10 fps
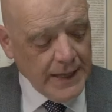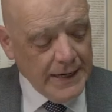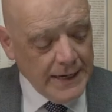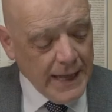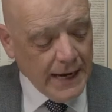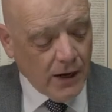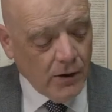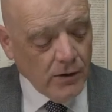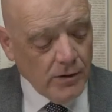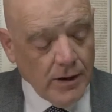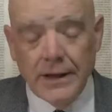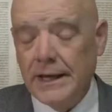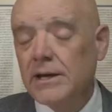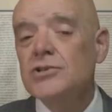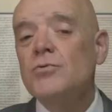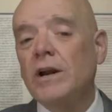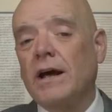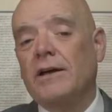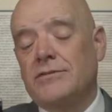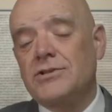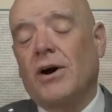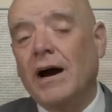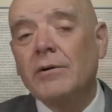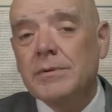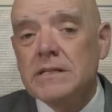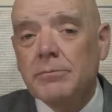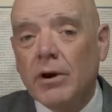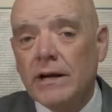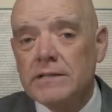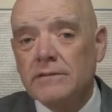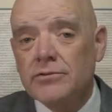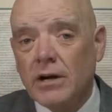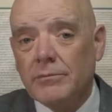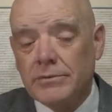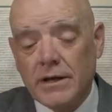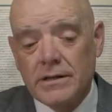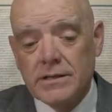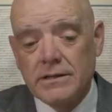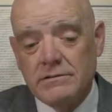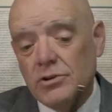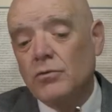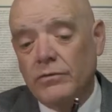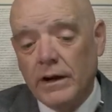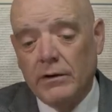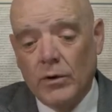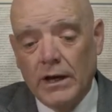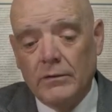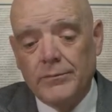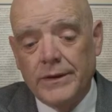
Now, uh, here's what I, so I would be surprised if Trump doesn't do very well.